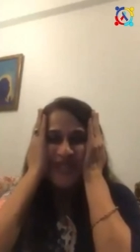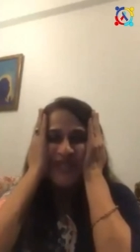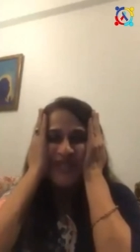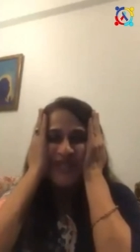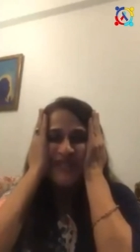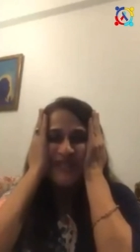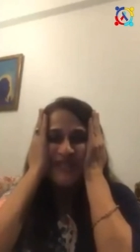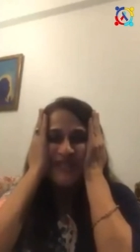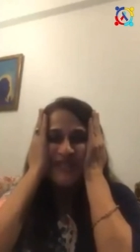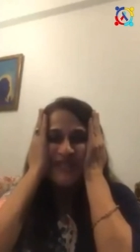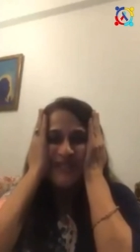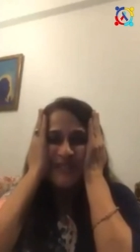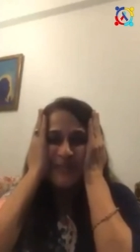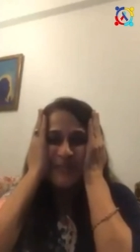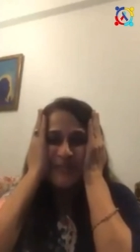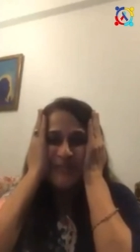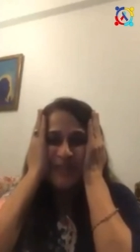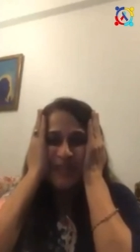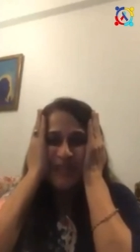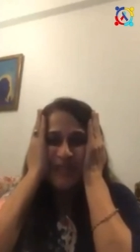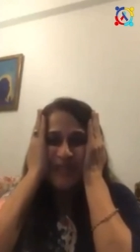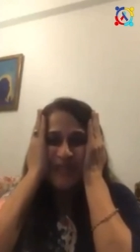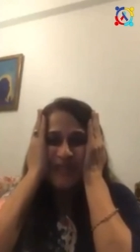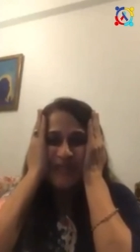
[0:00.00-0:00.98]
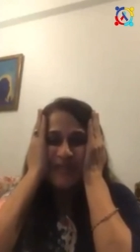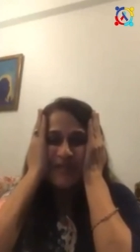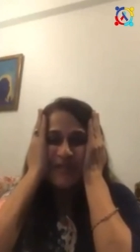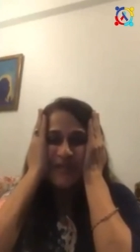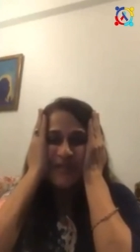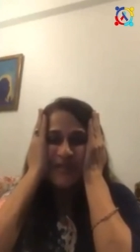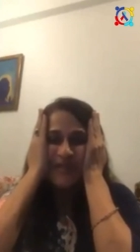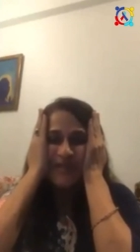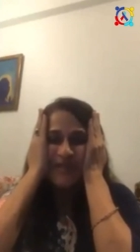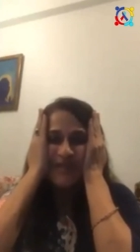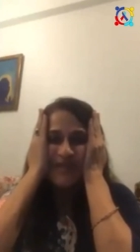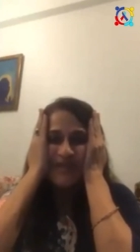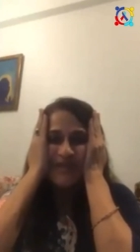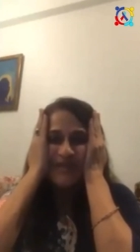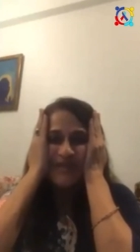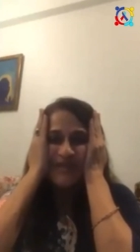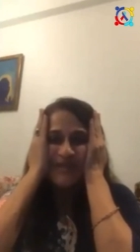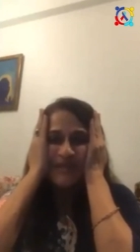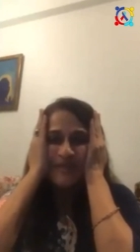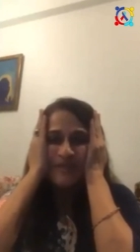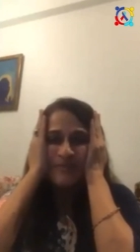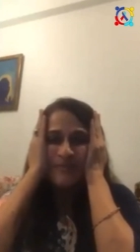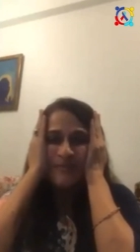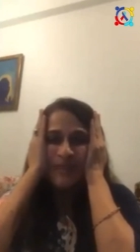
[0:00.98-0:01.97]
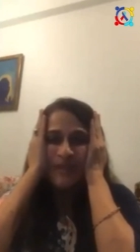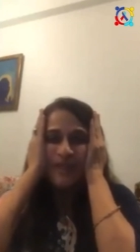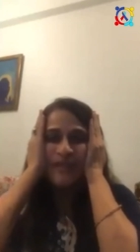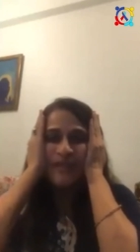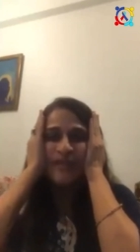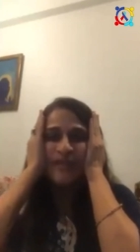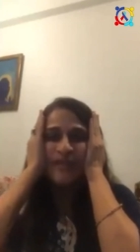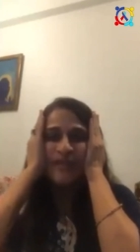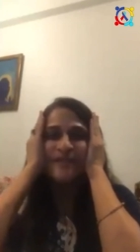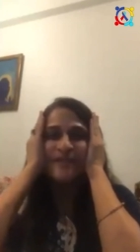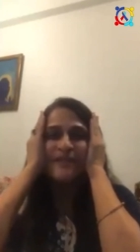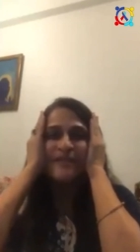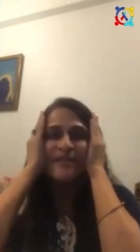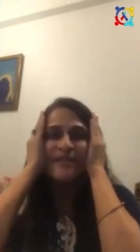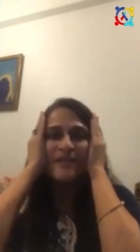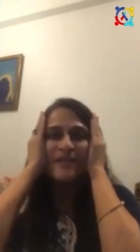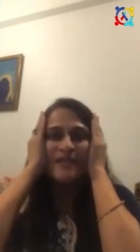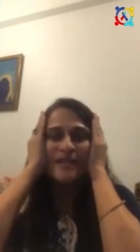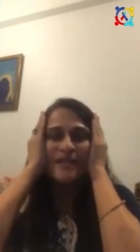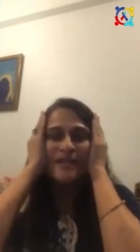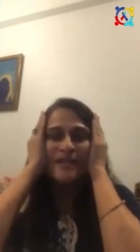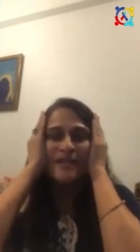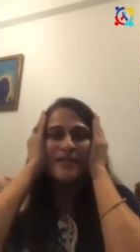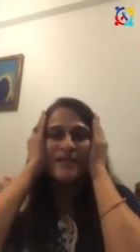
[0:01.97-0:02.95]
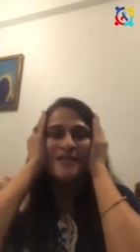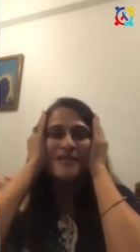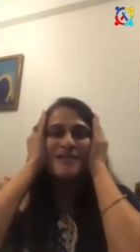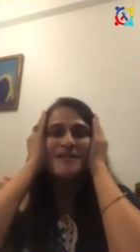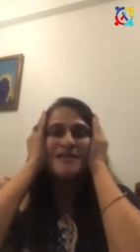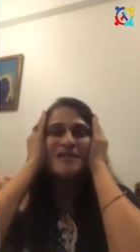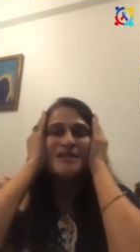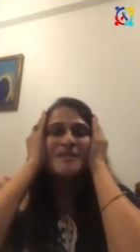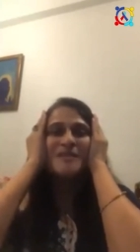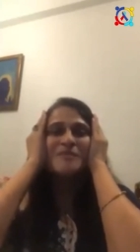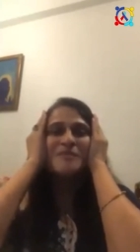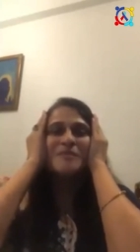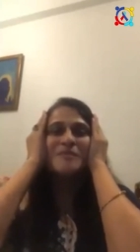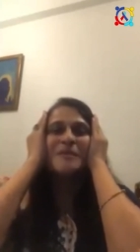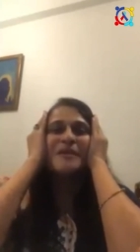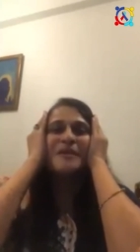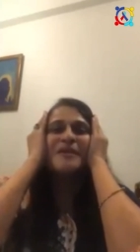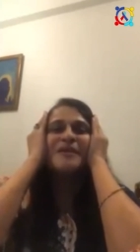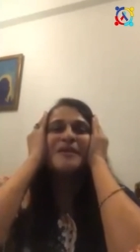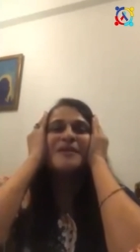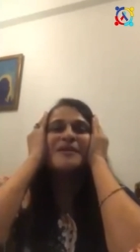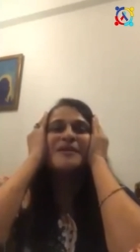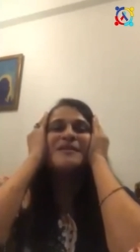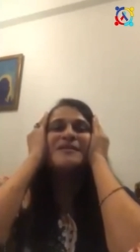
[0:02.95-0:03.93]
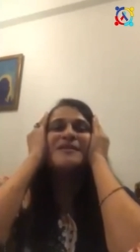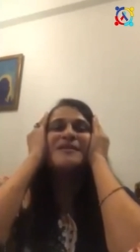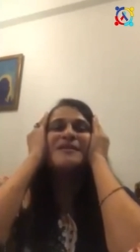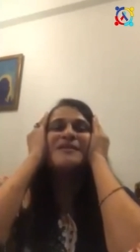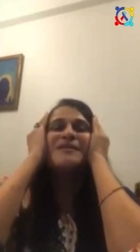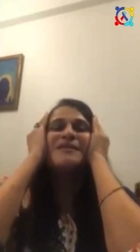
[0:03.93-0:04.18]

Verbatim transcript: Just smile. Just smile. Just smile.